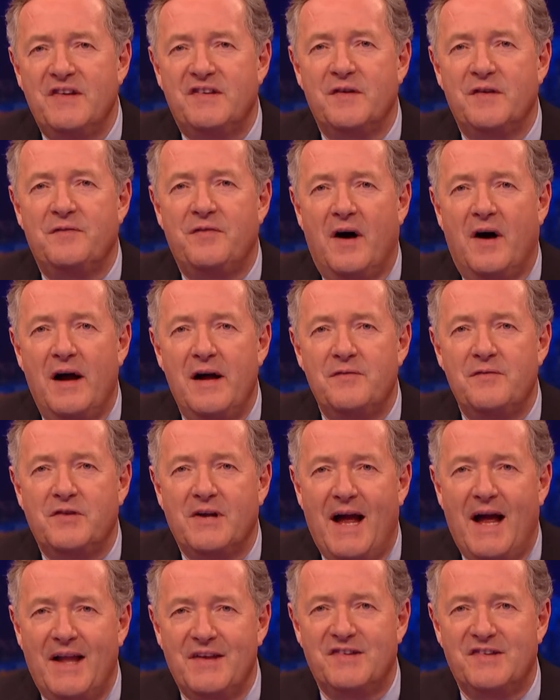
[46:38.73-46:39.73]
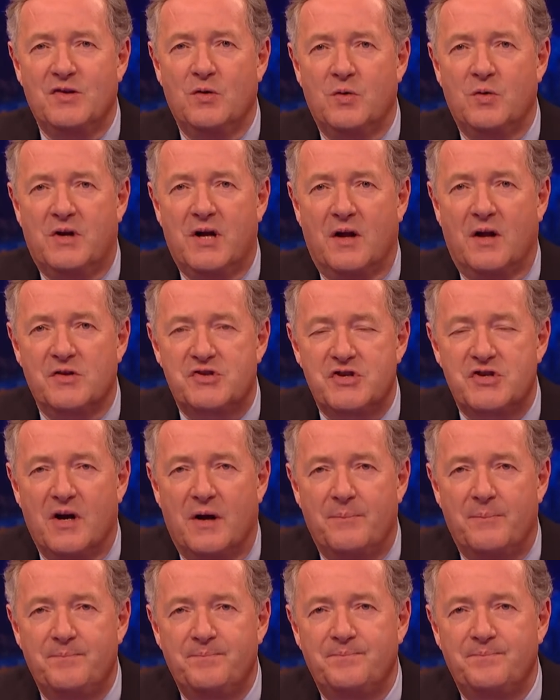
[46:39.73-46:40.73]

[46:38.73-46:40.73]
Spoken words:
survive cancel culture?